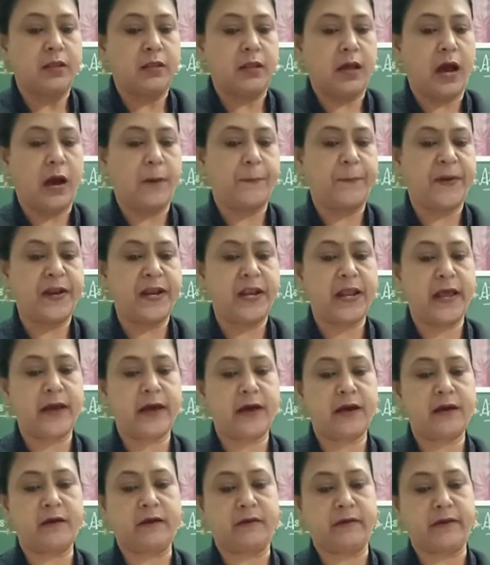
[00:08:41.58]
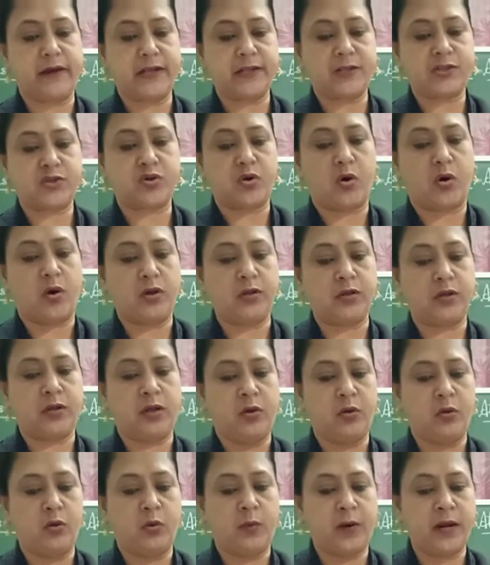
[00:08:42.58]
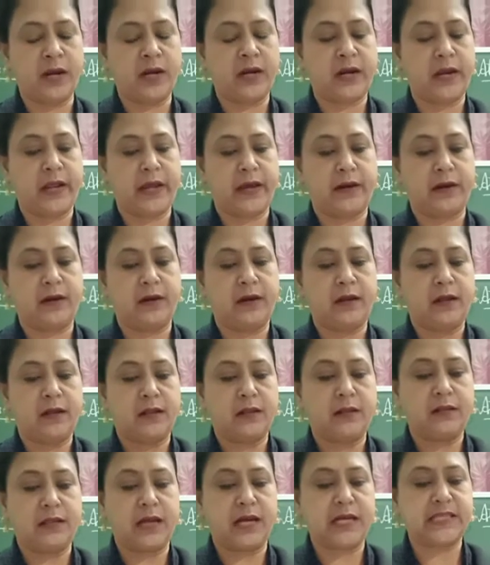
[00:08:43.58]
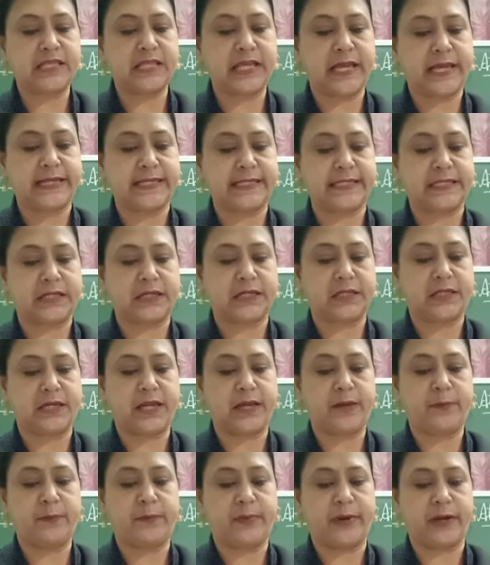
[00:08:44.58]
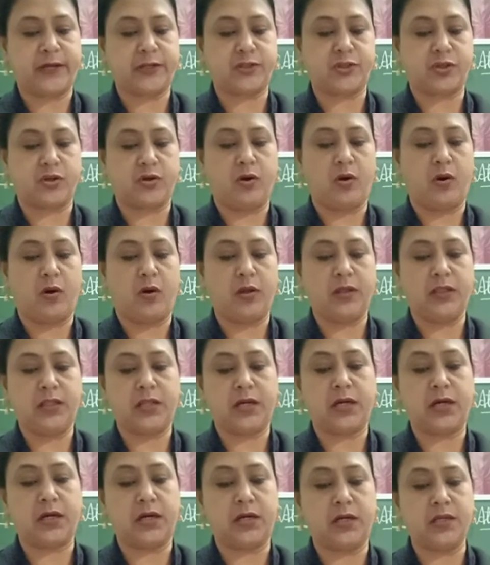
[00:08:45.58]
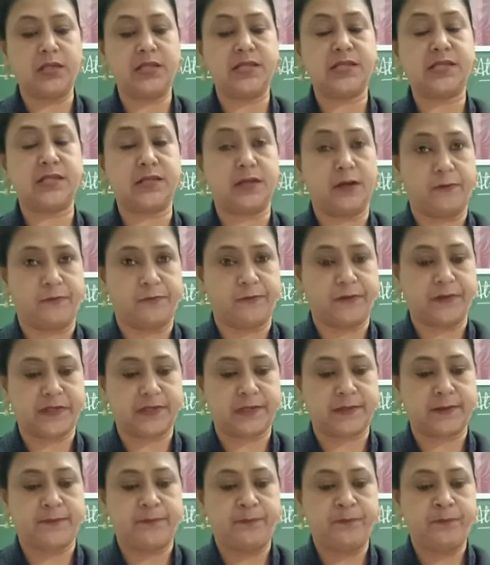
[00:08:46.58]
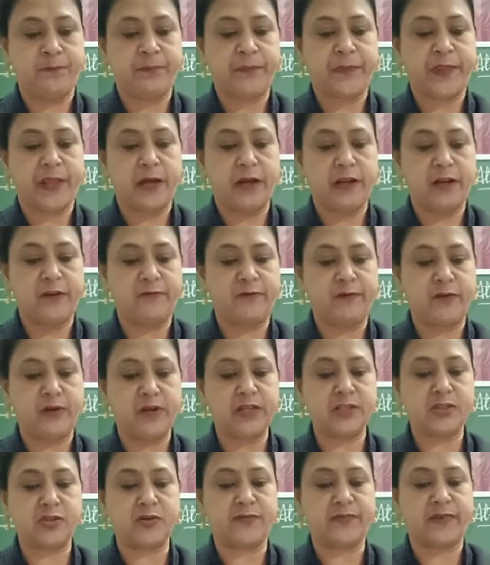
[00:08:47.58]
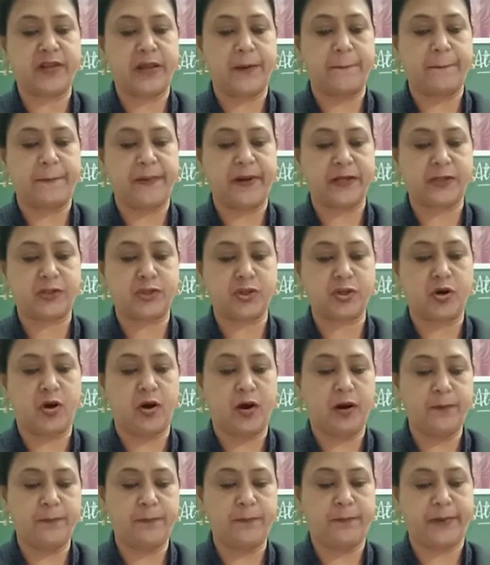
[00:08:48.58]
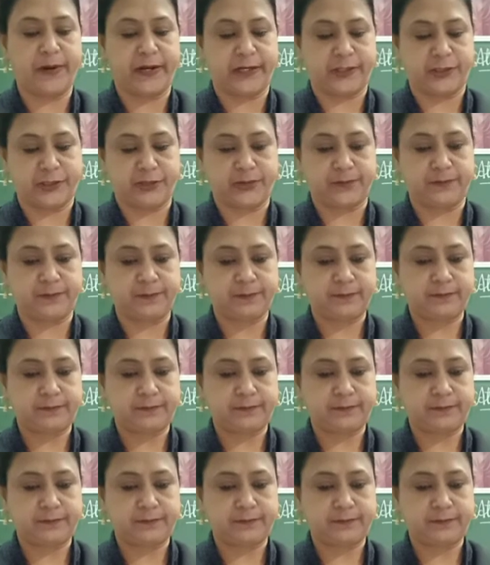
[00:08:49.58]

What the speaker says: The upper layer rests on the lower layer, thus exerting pressure on the earth's surface. Influence of temperature on pressure.